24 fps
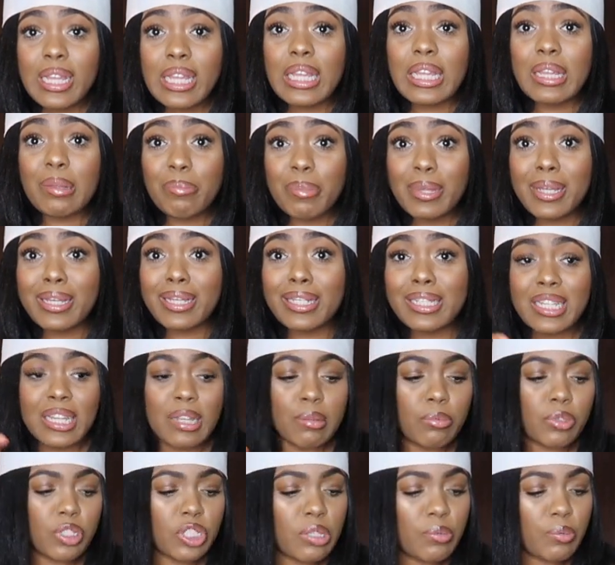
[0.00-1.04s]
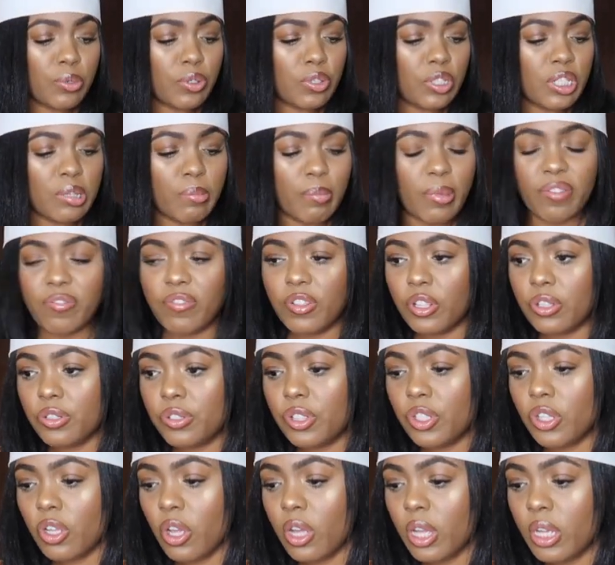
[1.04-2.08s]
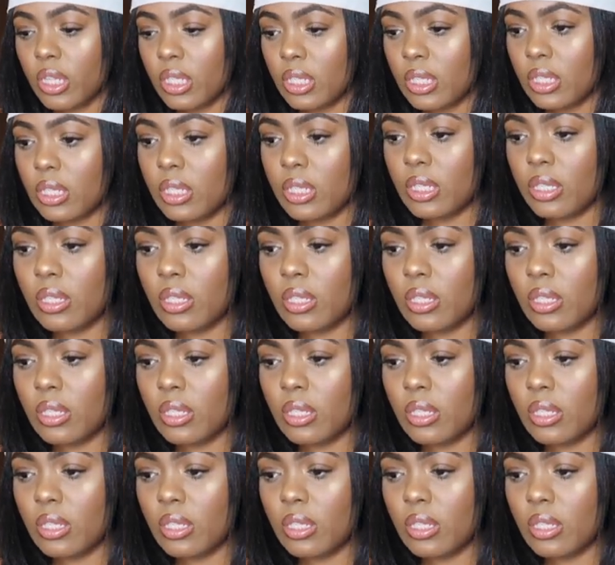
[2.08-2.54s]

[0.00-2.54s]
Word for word: heaping tablespoons of buffalo sauce,